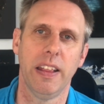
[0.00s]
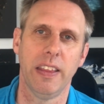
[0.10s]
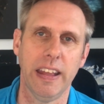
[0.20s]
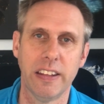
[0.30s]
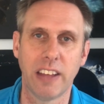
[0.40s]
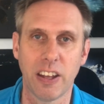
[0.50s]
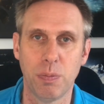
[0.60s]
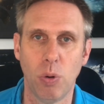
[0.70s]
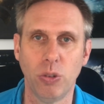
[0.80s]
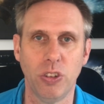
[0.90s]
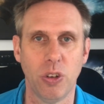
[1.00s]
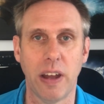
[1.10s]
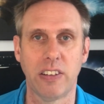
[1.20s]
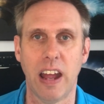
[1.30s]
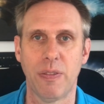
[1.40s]
in the dashboard, you do
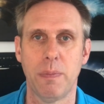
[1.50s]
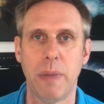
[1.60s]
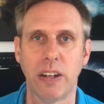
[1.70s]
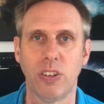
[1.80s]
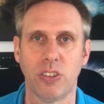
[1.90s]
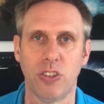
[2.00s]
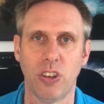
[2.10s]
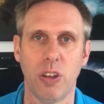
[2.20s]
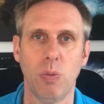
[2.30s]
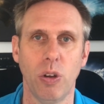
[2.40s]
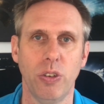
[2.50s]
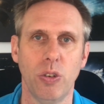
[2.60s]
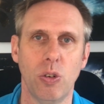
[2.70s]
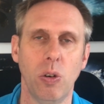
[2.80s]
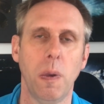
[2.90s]
actually have the metrics to show you what
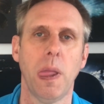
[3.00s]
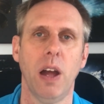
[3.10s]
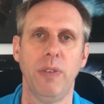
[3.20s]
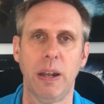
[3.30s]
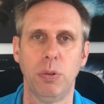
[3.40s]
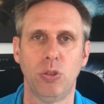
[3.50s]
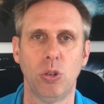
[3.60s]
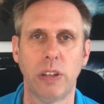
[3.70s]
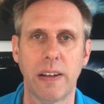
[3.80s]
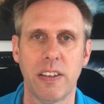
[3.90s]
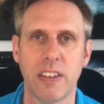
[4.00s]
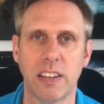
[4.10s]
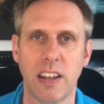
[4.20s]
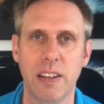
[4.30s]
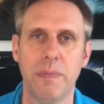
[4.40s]
your available drawdown is that
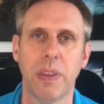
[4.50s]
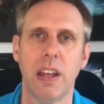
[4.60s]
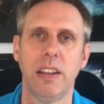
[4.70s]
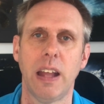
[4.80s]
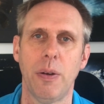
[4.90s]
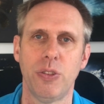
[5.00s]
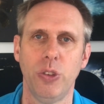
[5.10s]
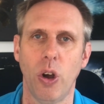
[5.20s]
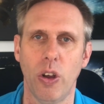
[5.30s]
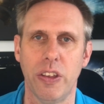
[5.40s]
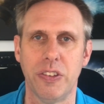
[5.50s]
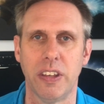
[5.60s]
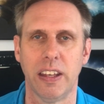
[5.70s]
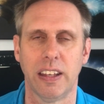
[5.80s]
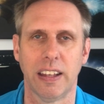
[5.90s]
day. Now, it's not as
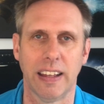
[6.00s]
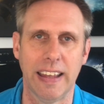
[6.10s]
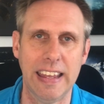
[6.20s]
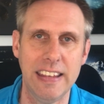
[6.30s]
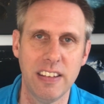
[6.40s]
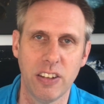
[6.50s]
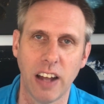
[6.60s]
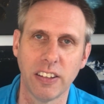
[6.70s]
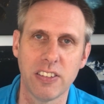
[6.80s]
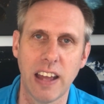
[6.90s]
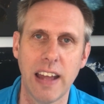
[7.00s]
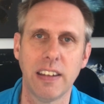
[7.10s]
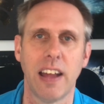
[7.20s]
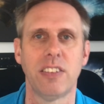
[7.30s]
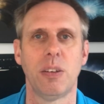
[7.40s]
easy to understand
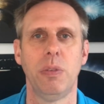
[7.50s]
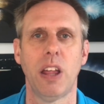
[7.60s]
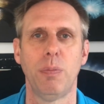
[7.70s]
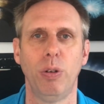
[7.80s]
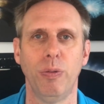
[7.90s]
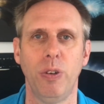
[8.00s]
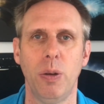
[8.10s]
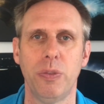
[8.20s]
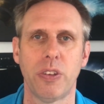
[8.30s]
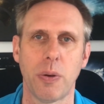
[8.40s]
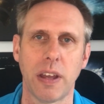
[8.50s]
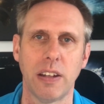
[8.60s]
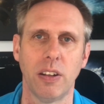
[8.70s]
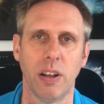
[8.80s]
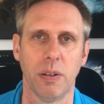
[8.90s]
as some of the other prop firms. So
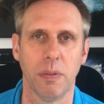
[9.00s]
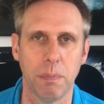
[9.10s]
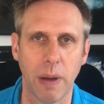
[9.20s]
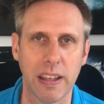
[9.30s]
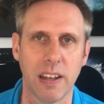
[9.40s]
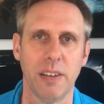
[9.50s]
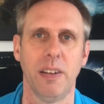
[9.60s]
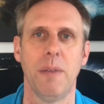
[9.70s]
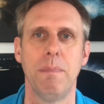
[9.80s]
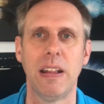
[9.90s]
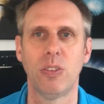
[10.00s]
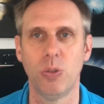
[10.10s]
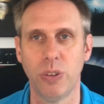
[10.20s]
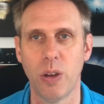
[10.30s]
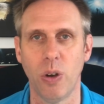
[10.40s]
again, make a mental
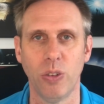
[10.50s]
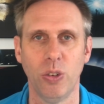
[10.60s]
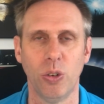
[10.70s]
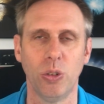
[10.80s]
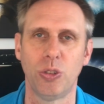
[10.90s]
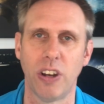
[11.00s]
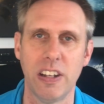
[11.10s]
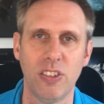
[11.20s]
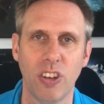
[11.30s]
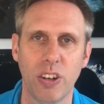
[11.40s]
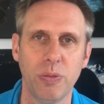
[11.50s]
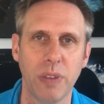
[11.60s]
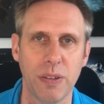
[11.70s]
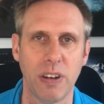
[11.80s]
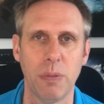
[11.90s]
note on your trading journal
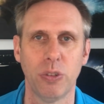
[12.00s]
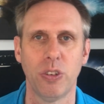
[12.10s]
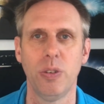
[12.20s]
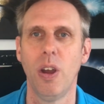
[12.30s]
if you're able to,